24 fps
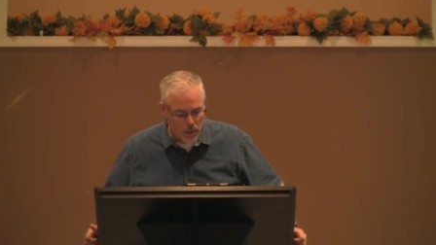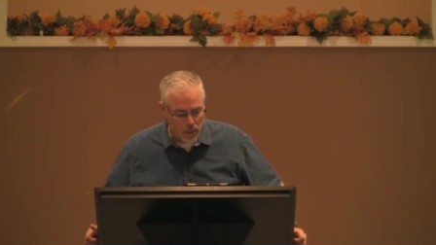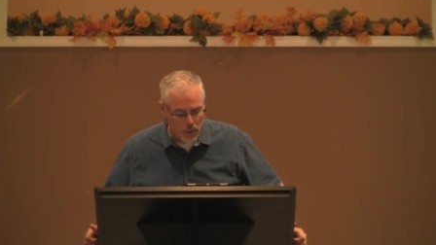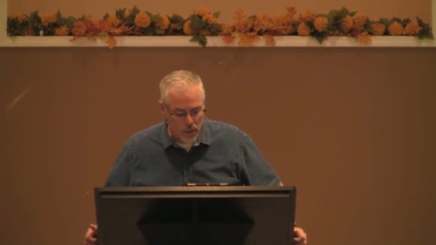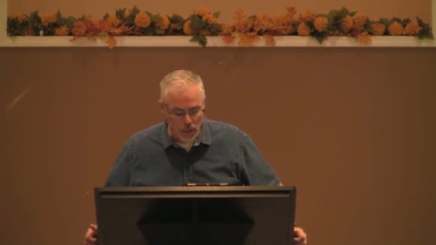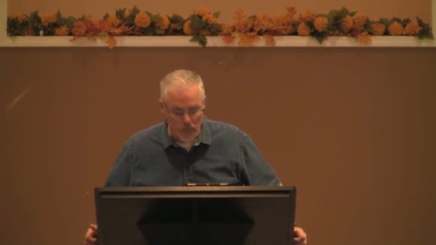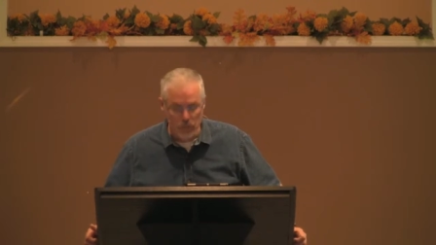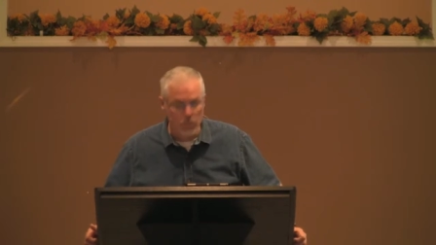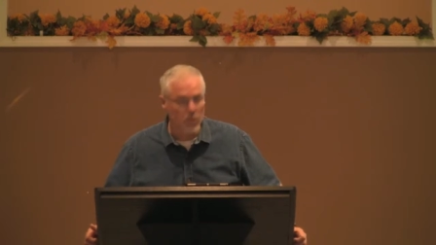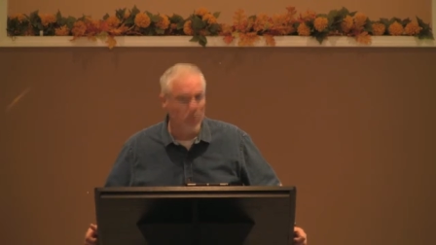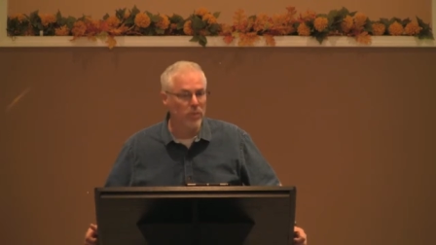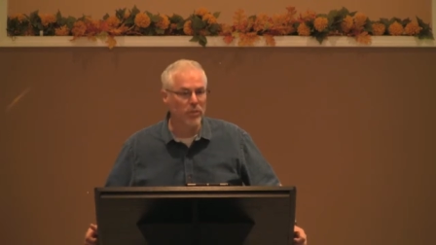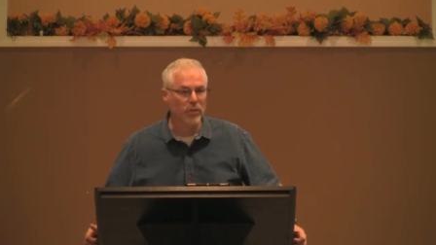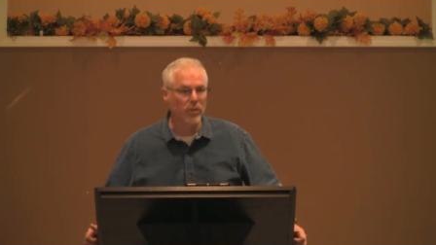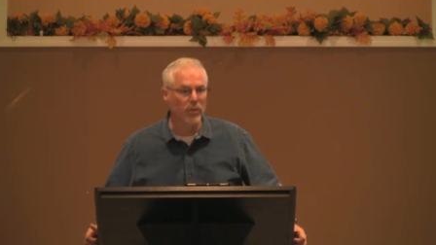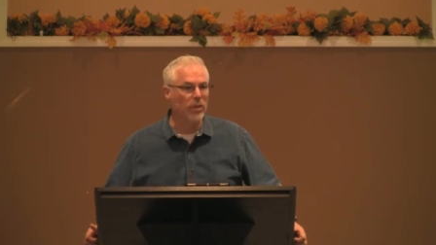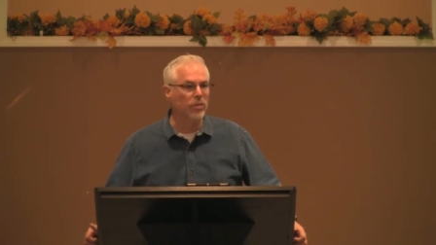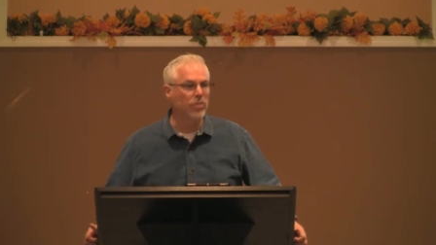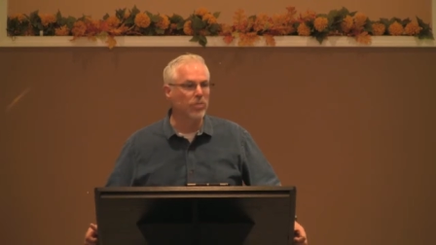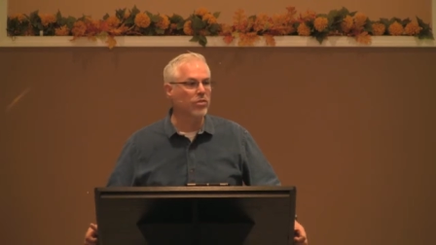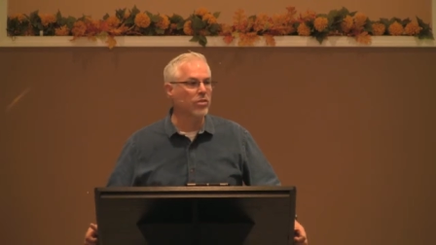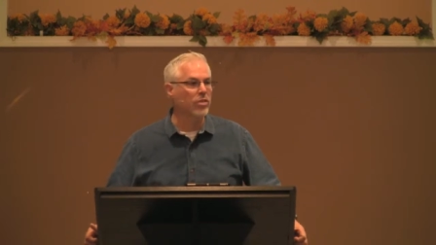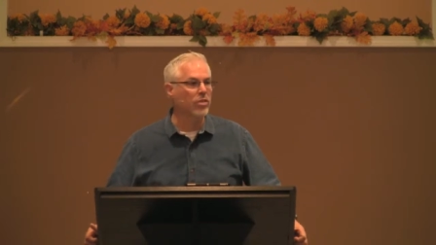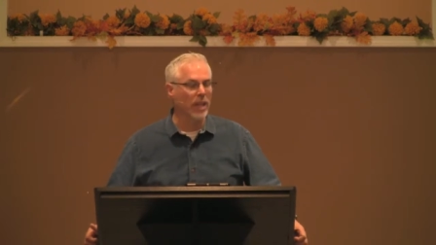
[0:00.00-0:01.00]
In other words,
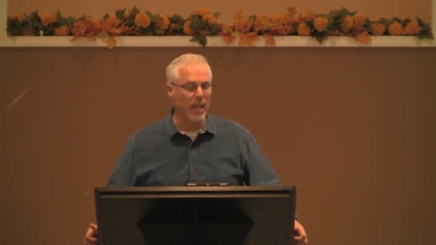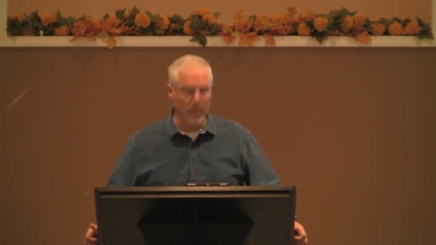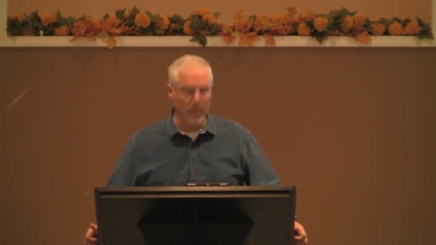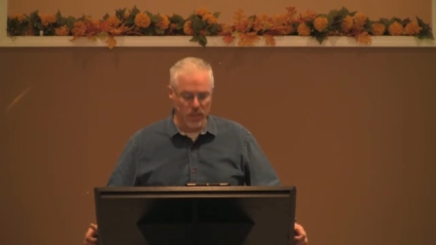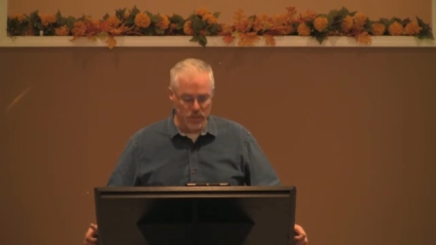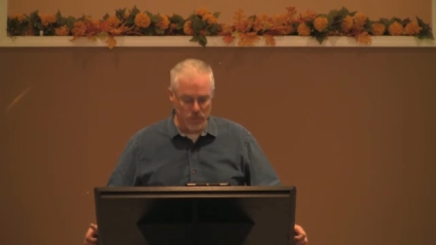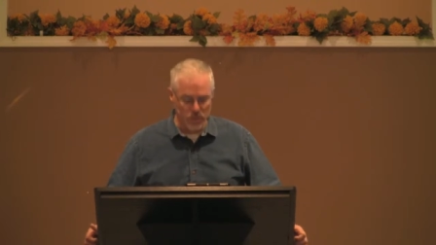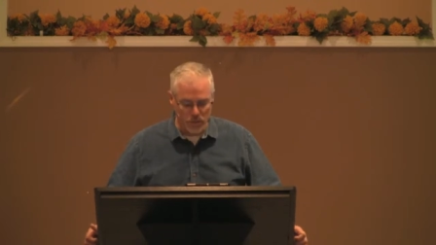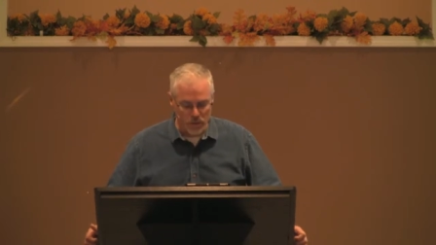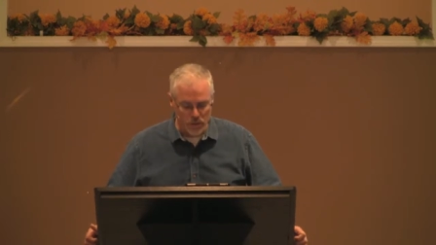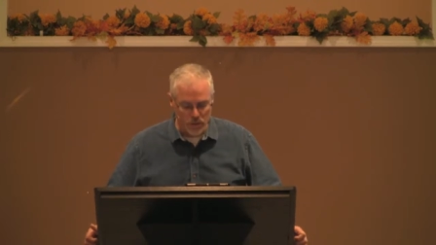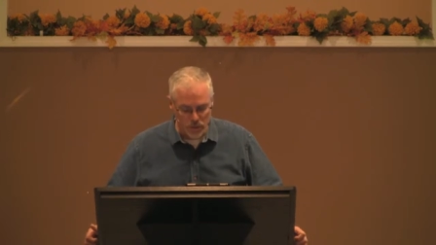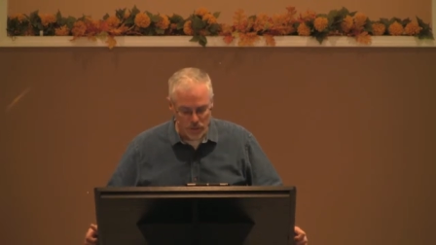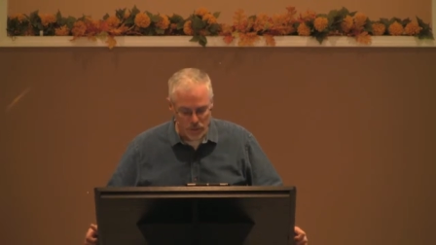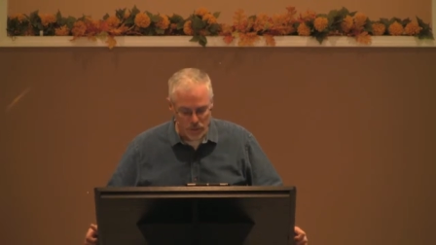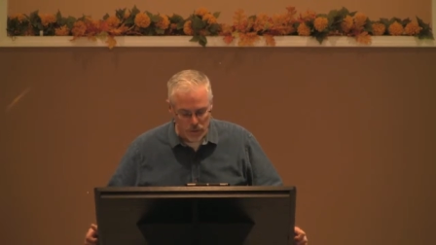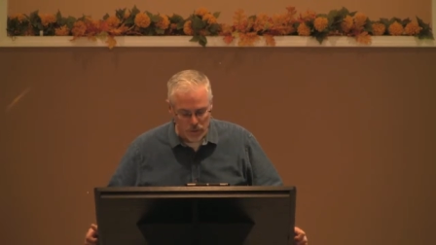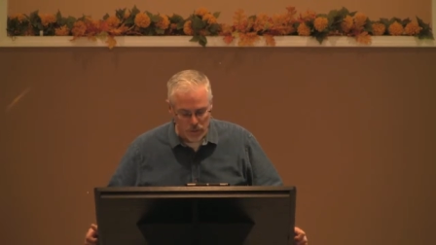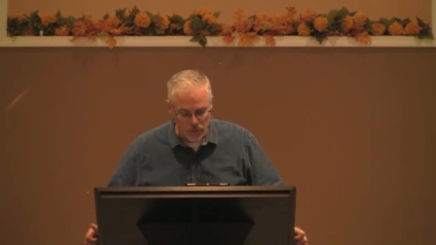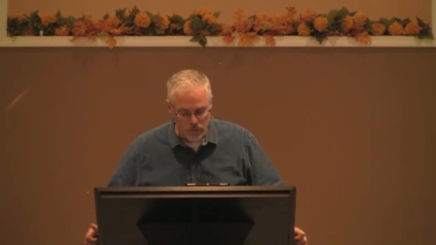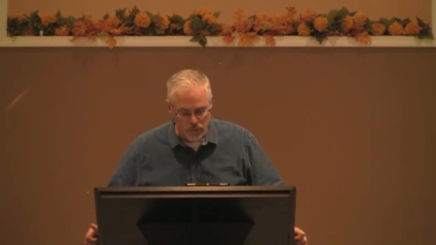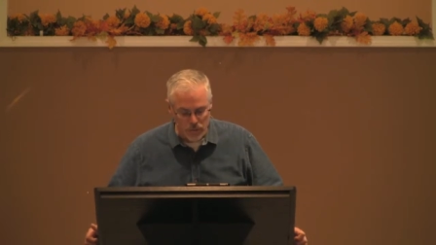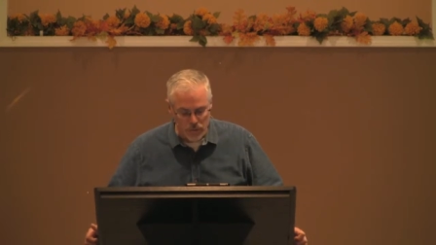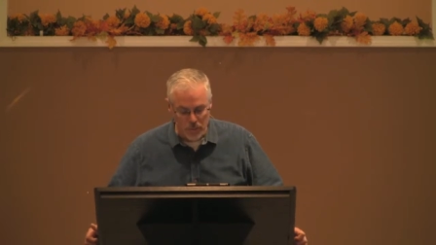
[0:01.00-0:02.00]
they'll slander
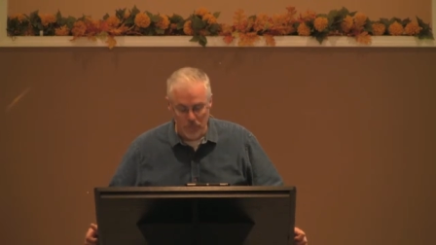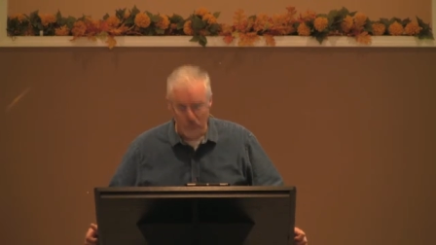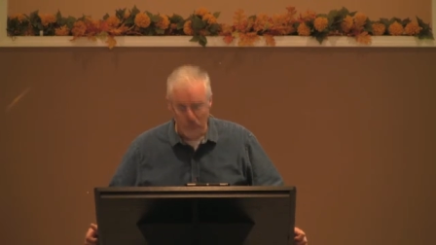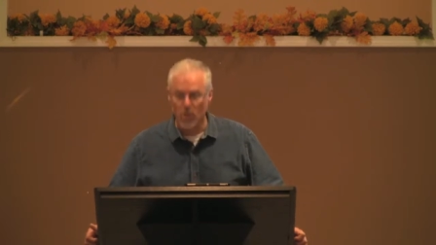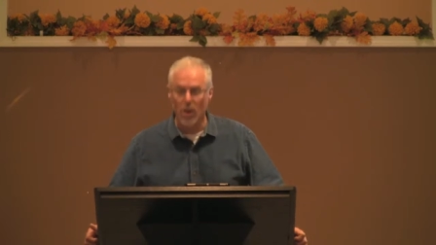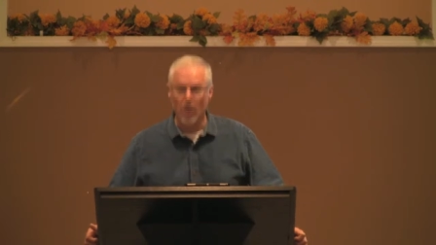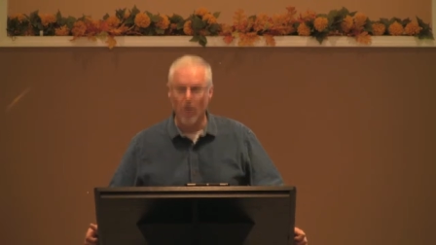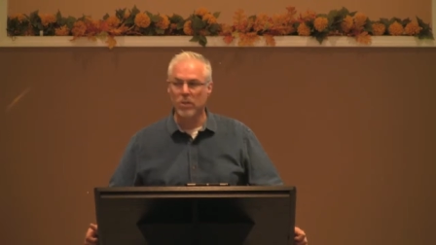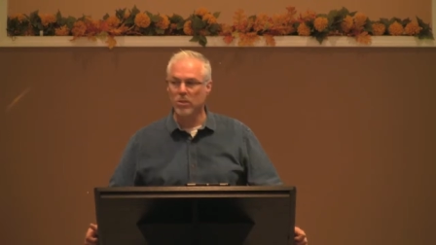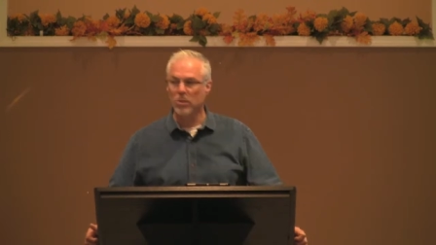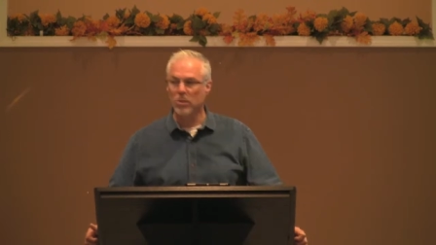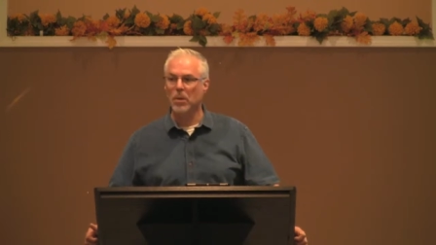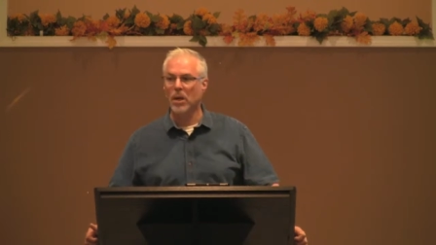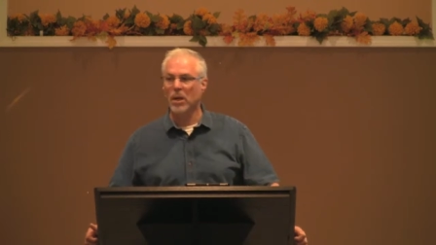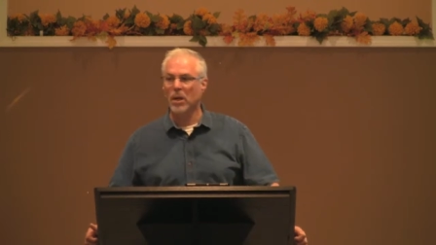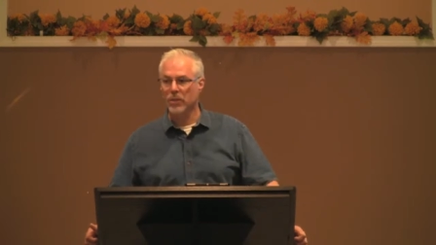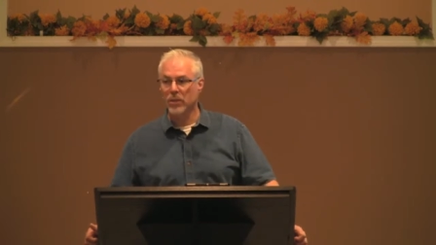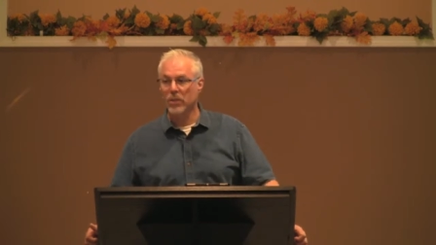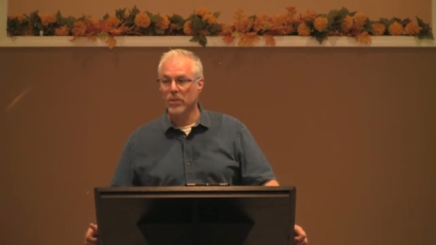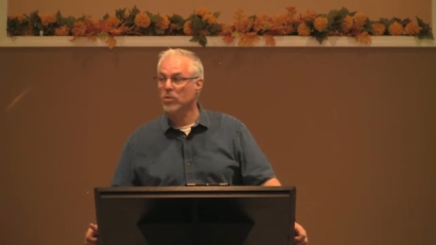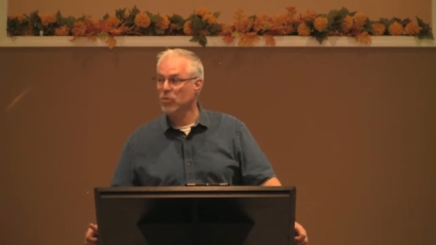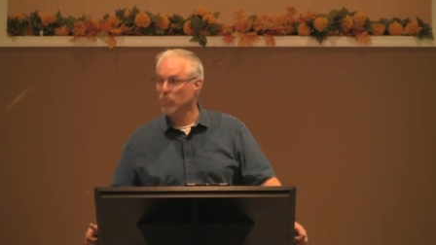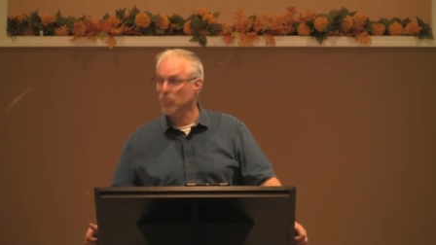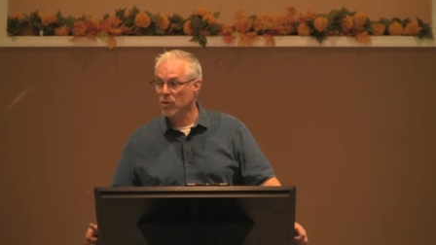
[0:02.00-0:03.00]
you. We've talked
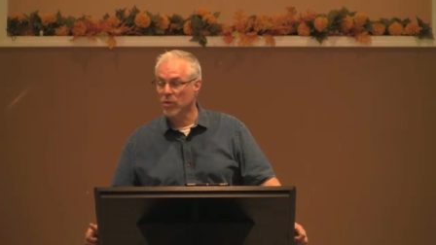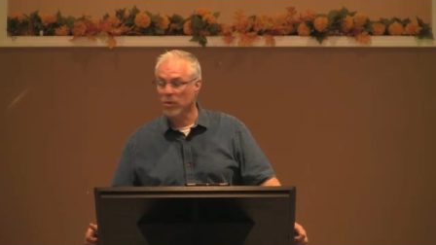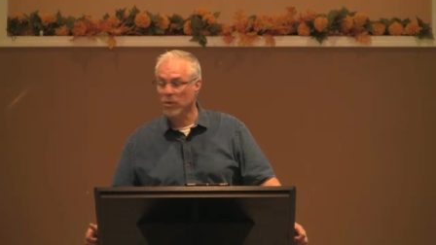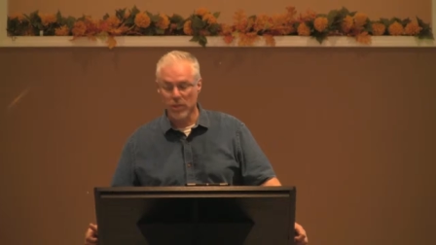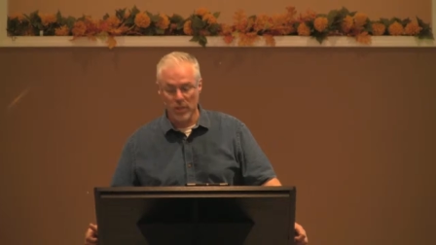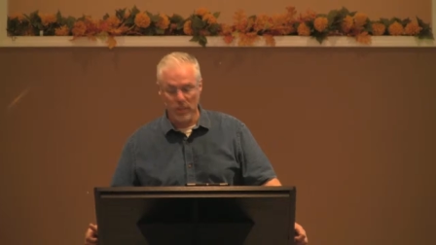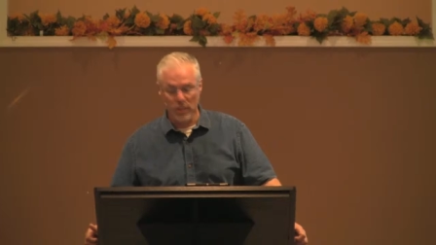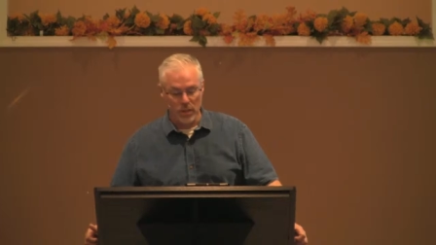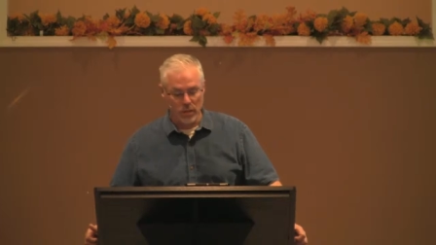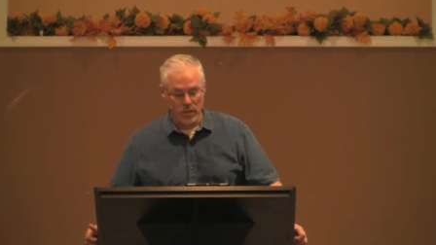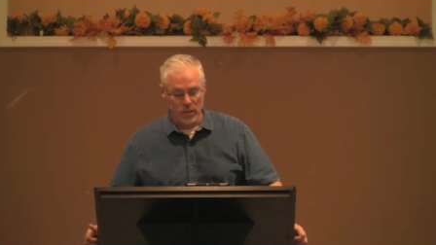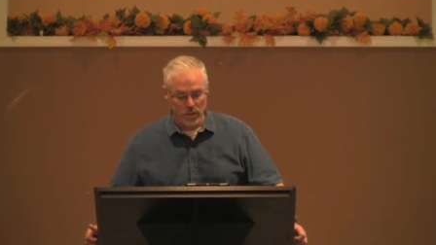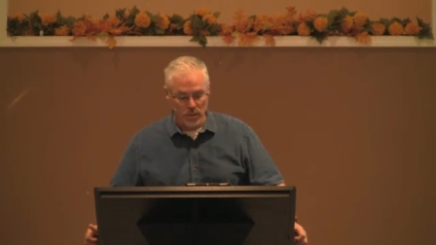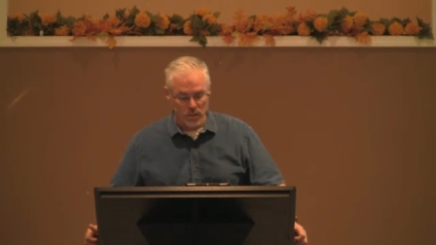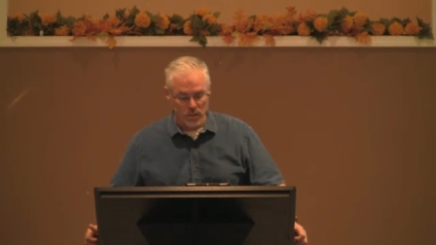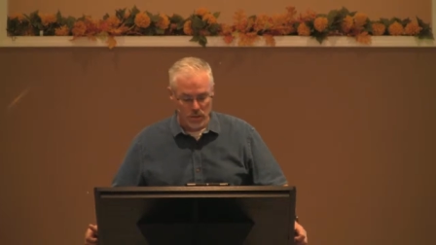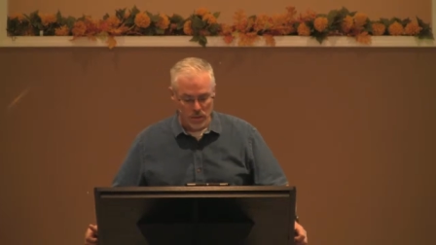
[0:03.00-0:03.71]
about this earlier.